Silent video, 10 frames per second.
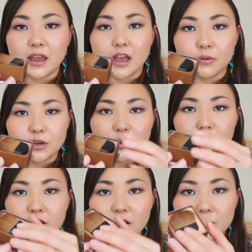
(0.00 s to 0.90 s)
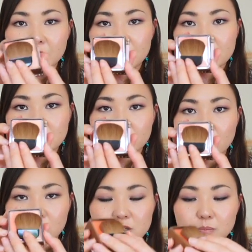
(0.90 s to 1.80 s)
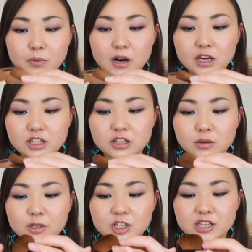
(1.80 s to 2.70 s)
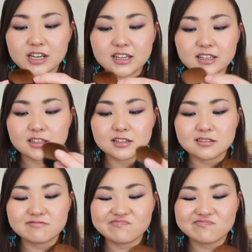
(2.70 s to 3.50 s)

And when you open it up, there is of course a brush, which is